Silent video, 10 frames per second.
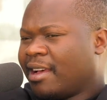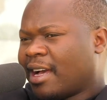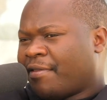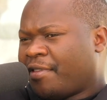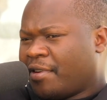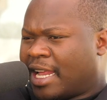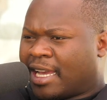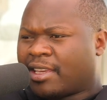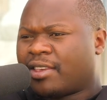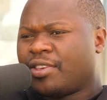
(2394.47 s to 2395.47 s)
I feel
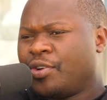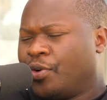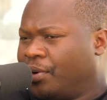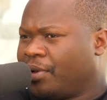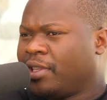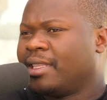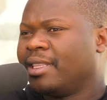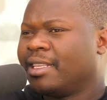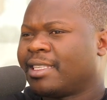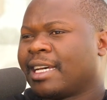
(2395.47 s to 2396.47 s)
like your
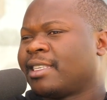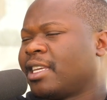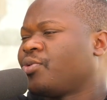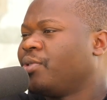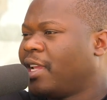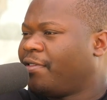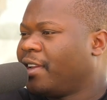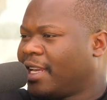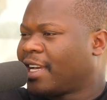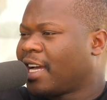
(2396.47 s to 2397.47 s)
success will
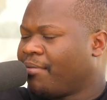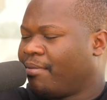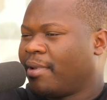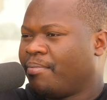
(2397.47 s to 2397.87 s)
definitely come